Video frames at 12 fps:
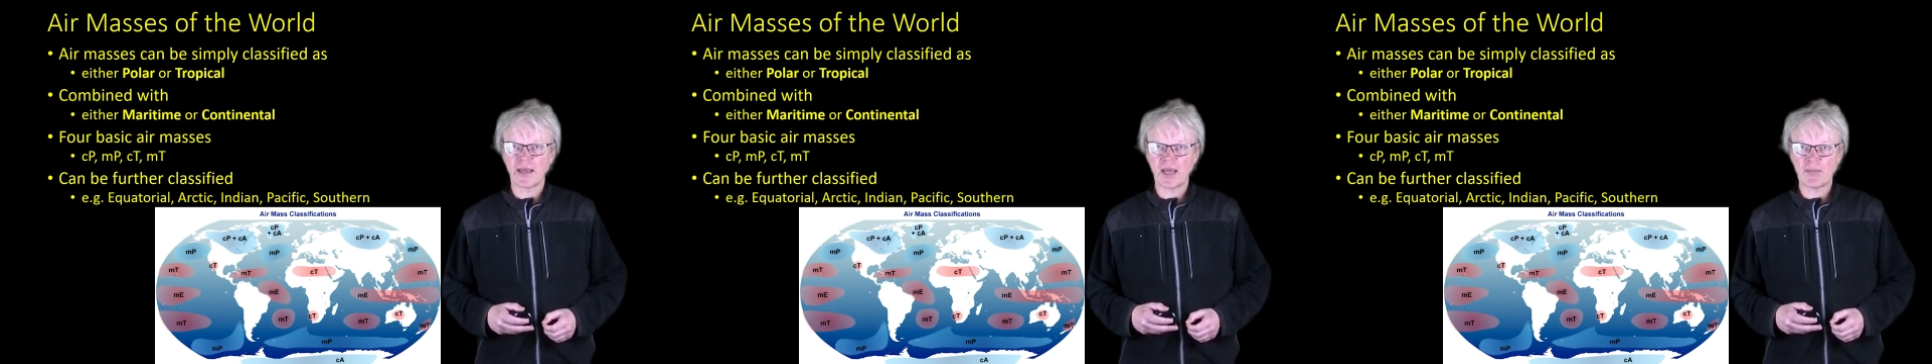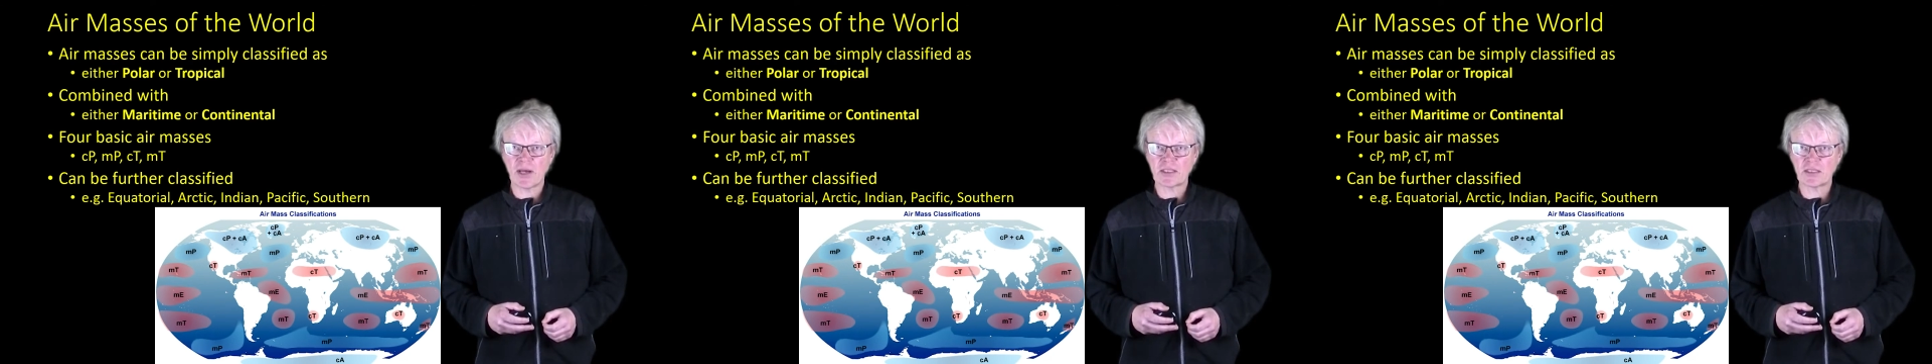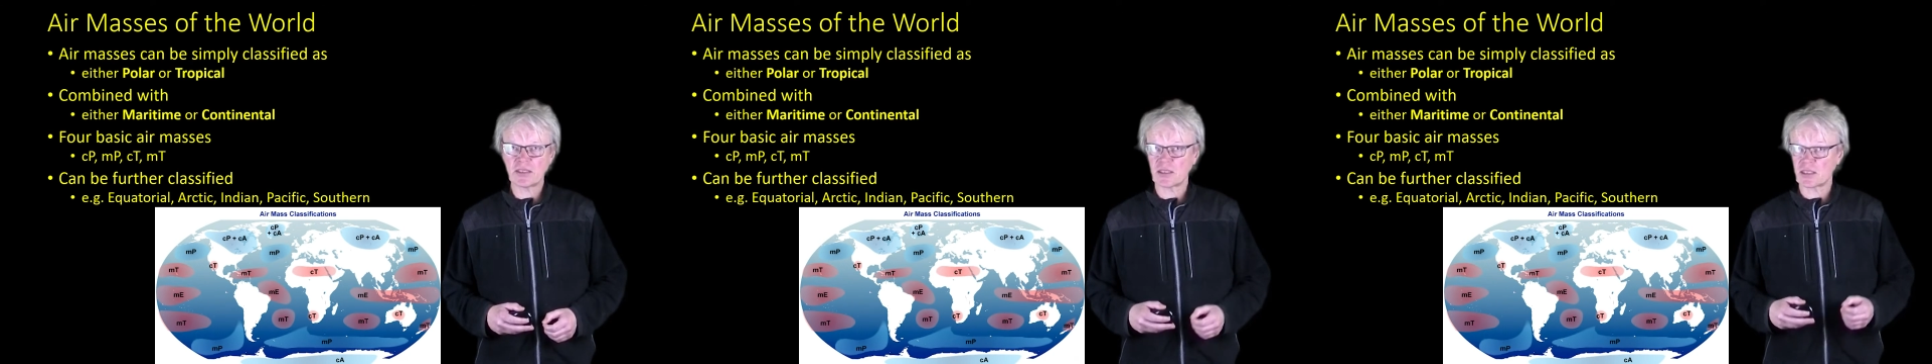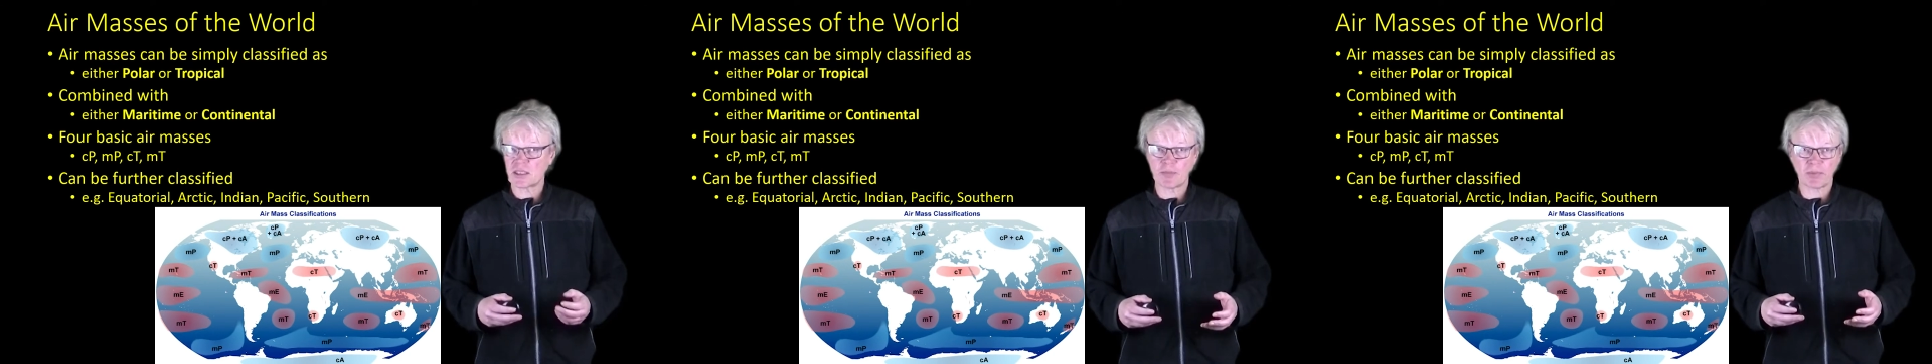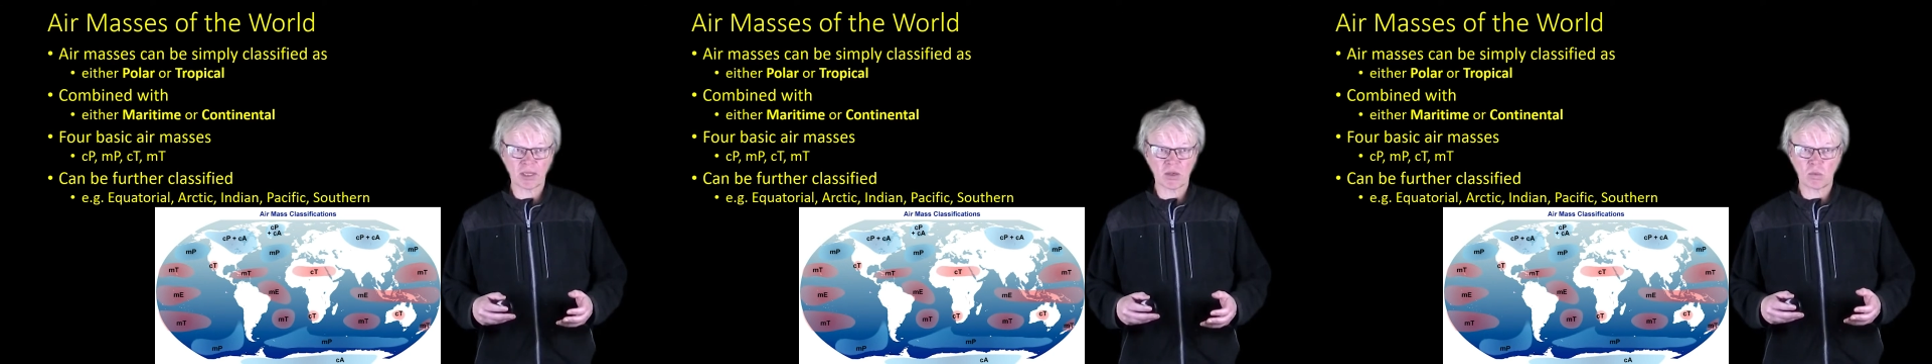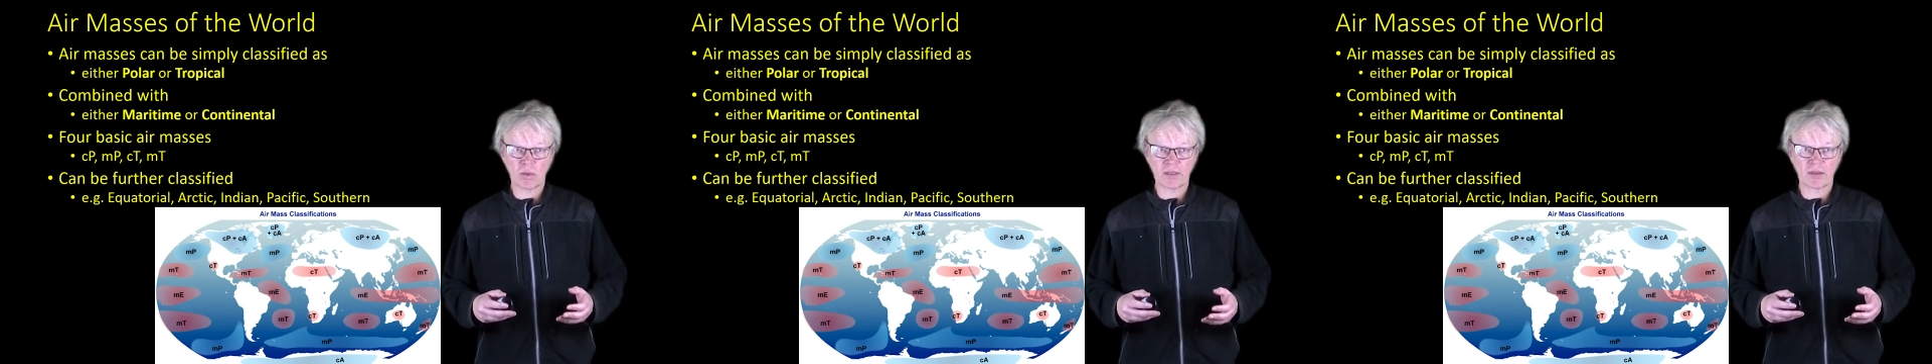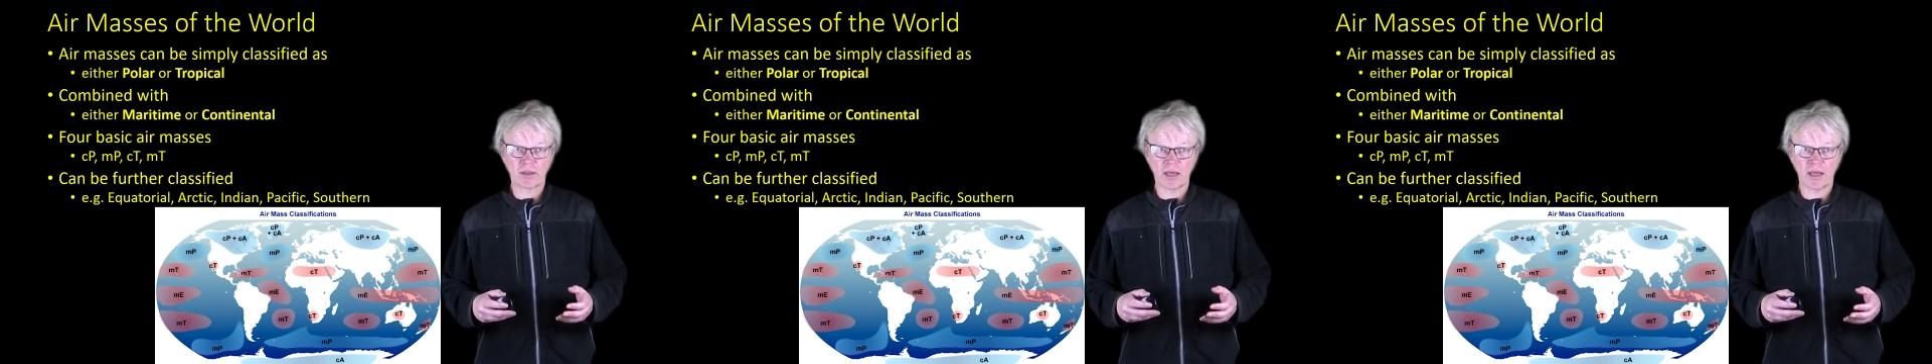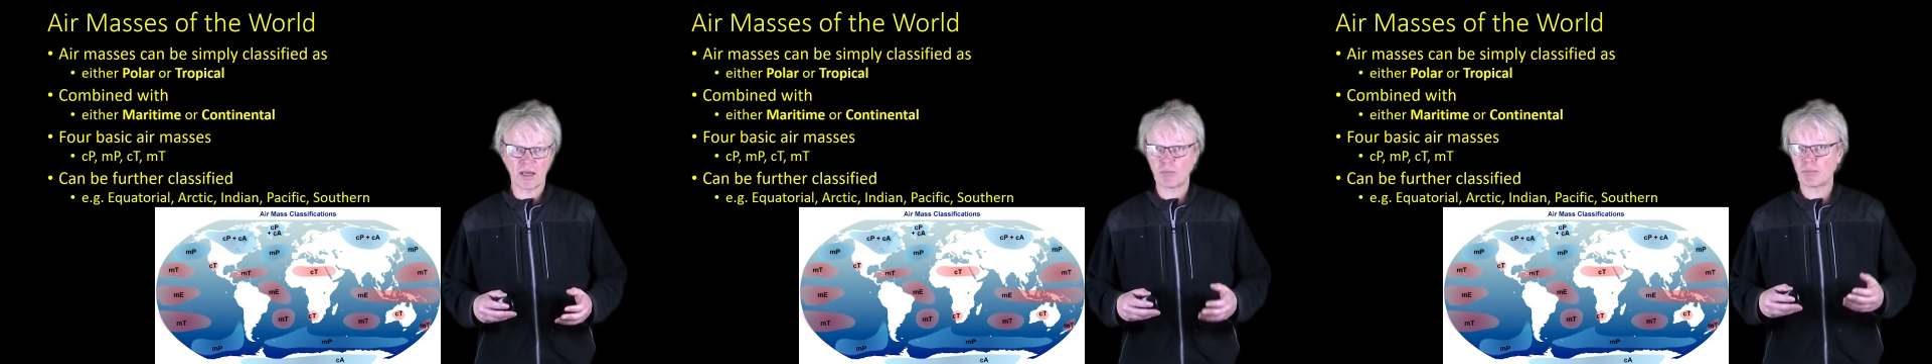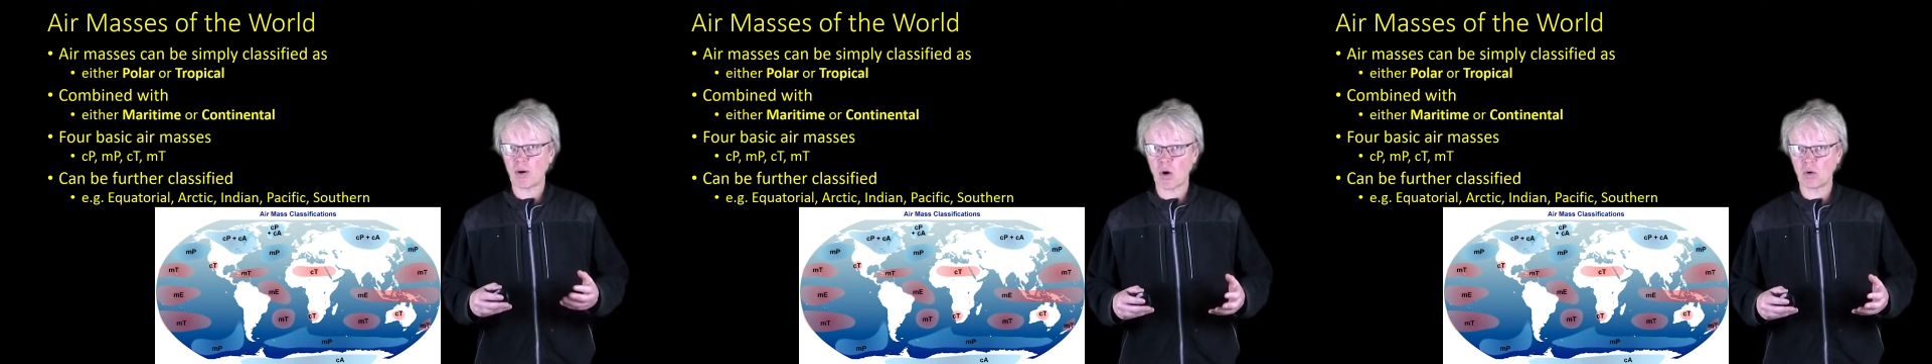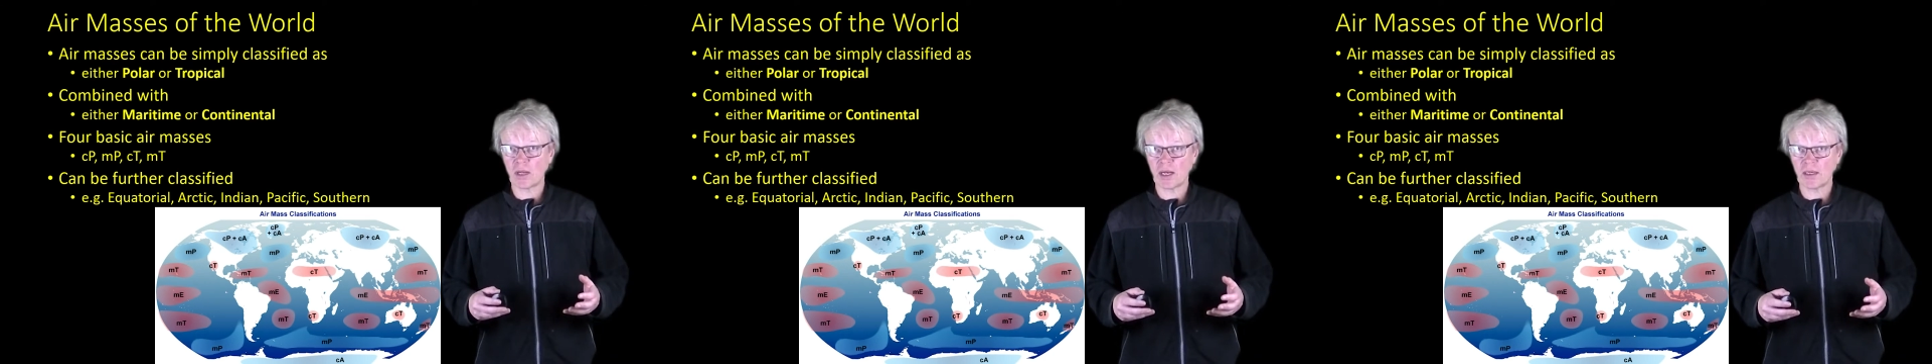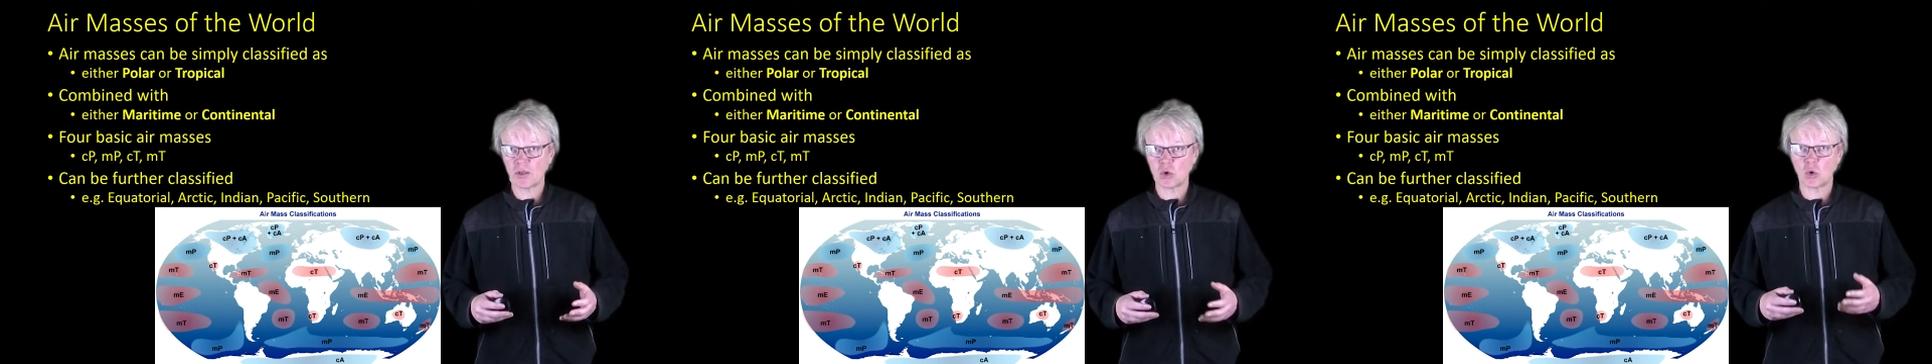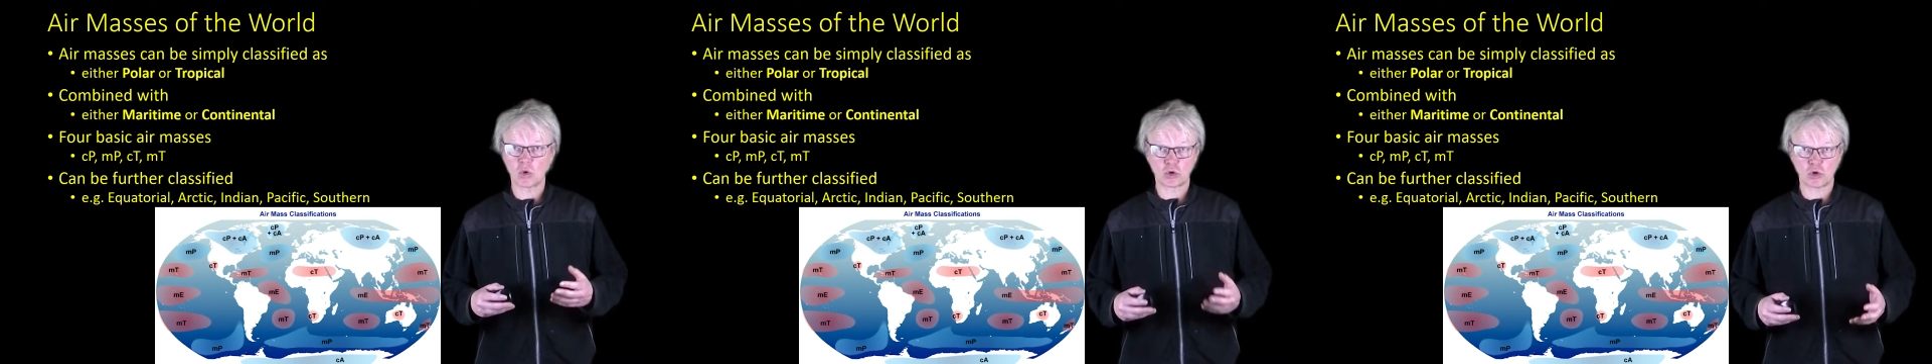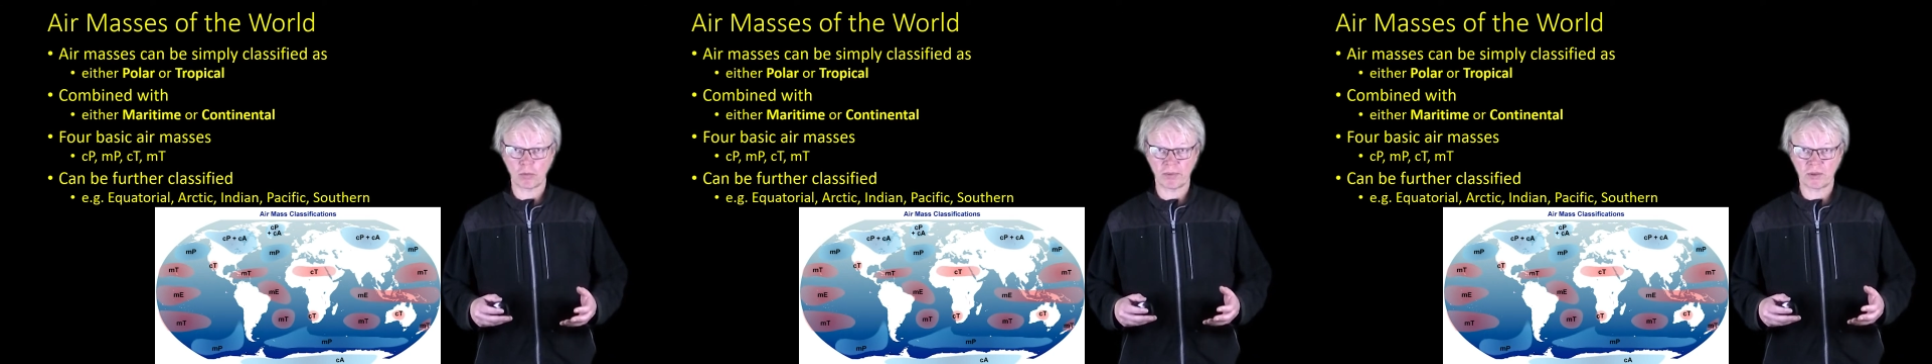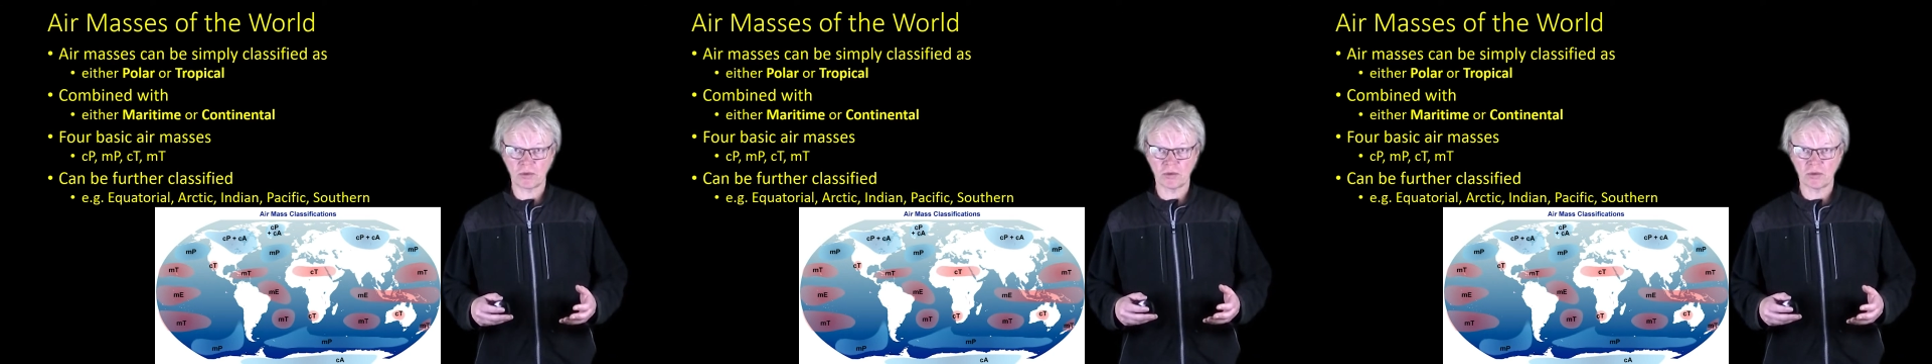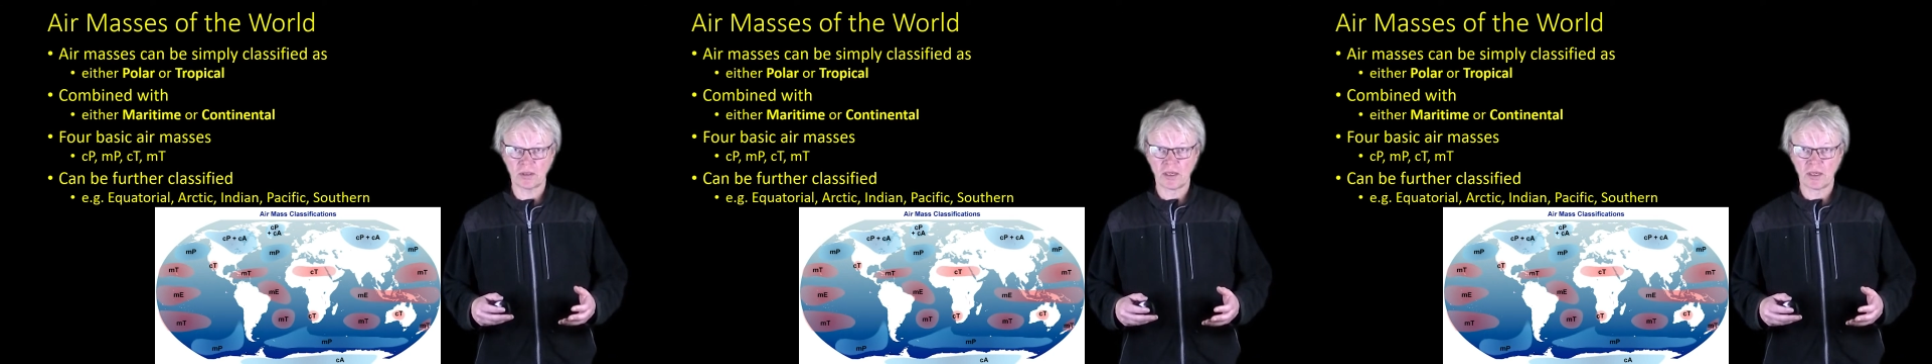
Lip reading: air masses is simply whether they're polar or tropical.